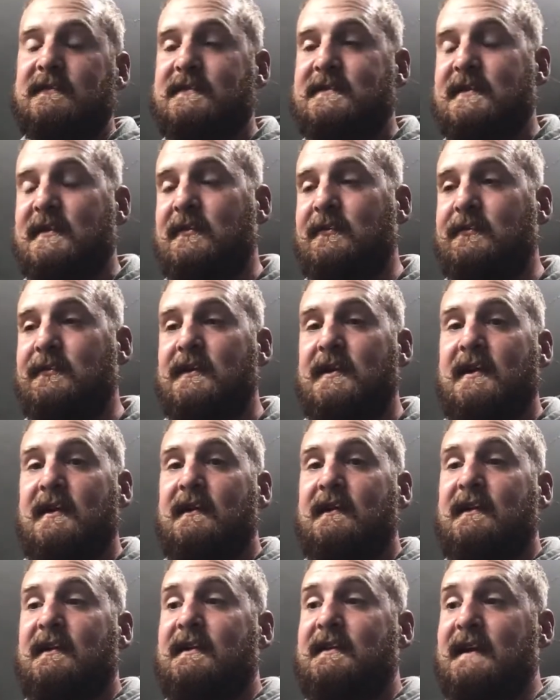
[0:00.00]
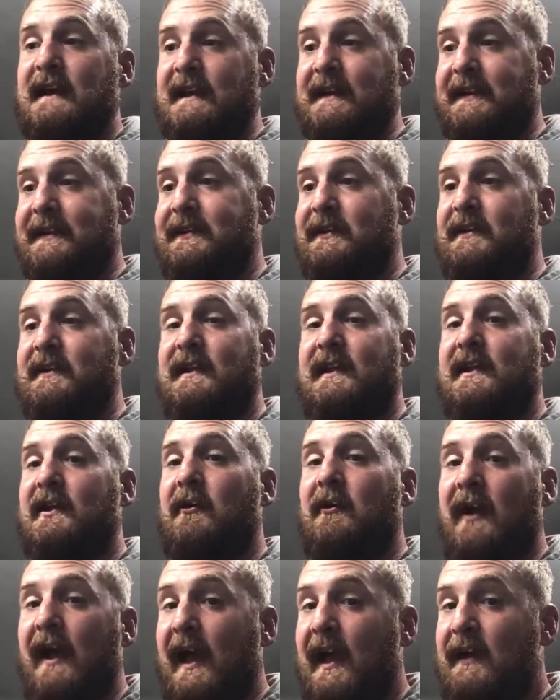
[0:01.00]
So technically, they
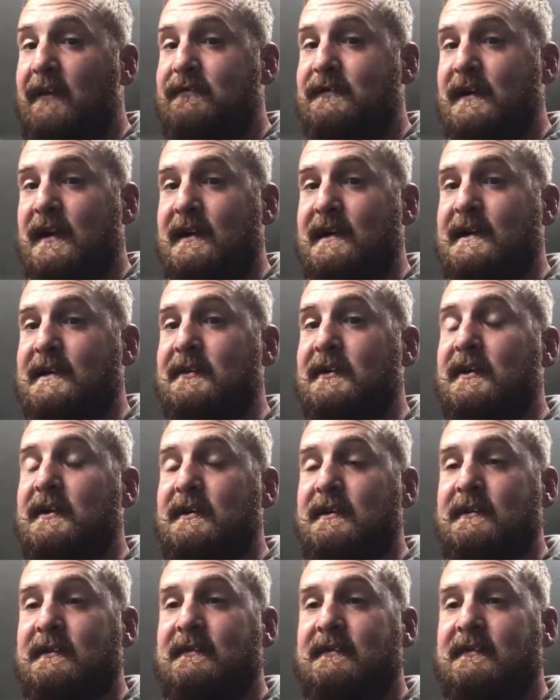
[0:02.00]
don't have to honor it